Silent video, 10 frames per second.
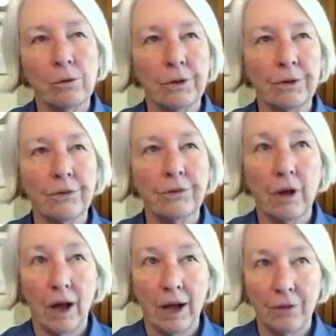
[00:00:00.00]
who
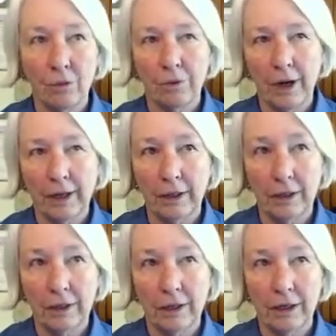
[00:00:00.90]
is either
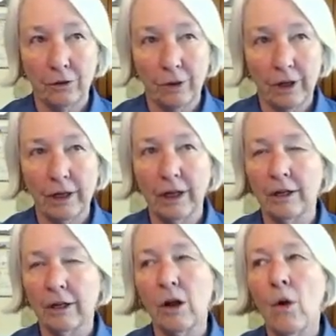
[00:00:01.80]
pregnant and
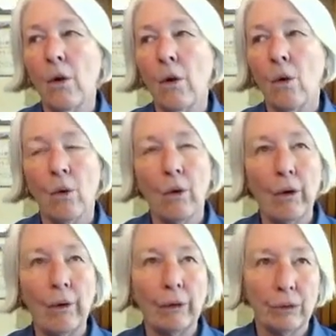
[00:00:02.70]
drinking,
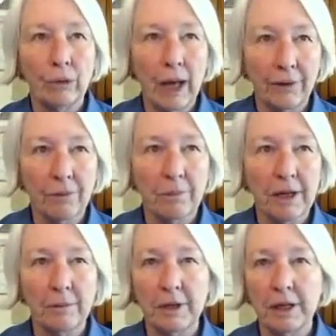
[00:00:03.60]
or who has a
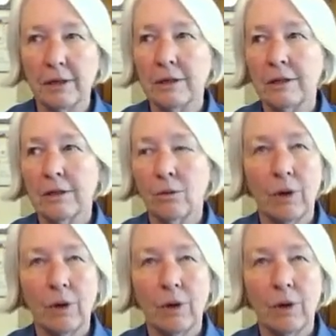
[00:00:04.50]
baby